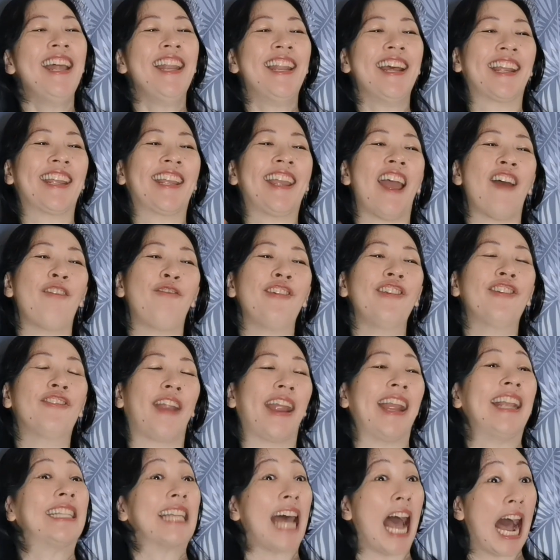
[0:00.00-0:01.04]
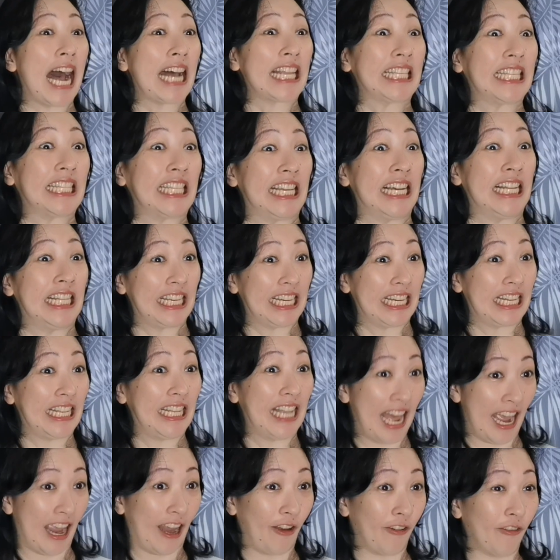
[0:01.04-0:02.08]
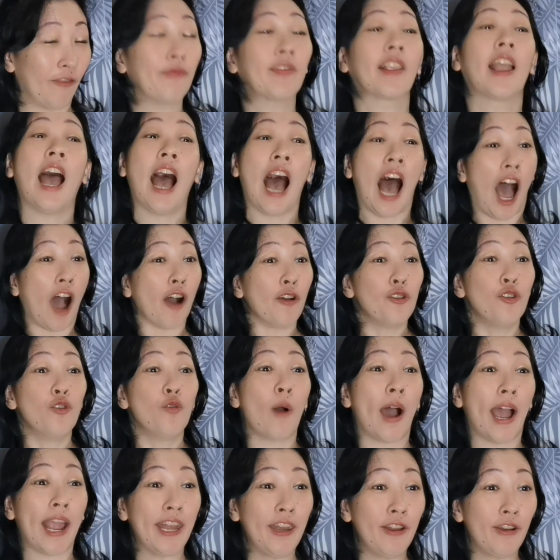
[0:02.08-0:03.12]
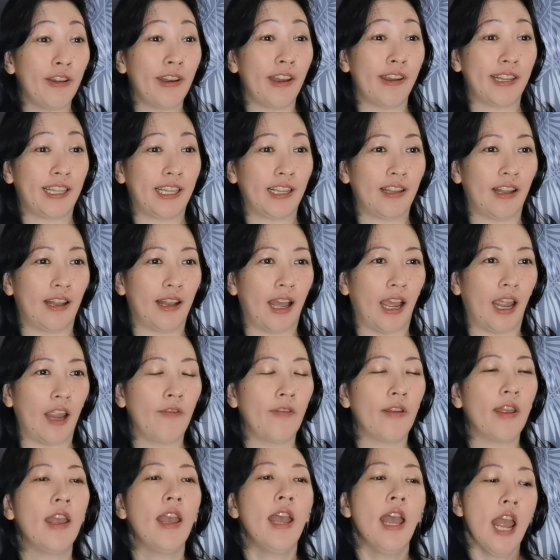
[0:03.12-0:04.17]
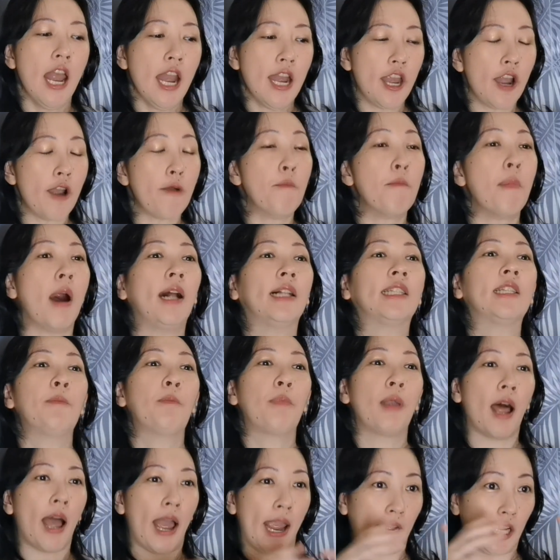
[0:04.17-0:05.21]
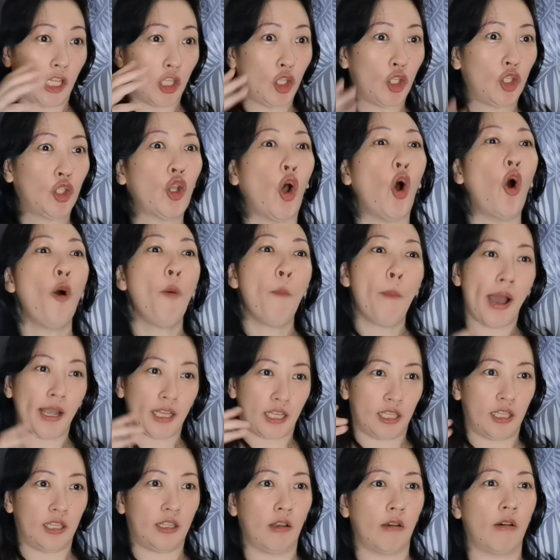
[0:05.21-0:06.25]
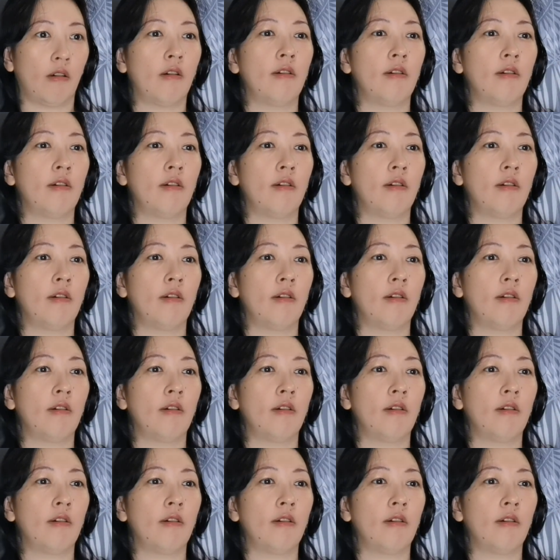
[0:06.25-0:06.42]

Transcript: the kefir grains are still alive. How do I know they're still alive? They're multiplying so much so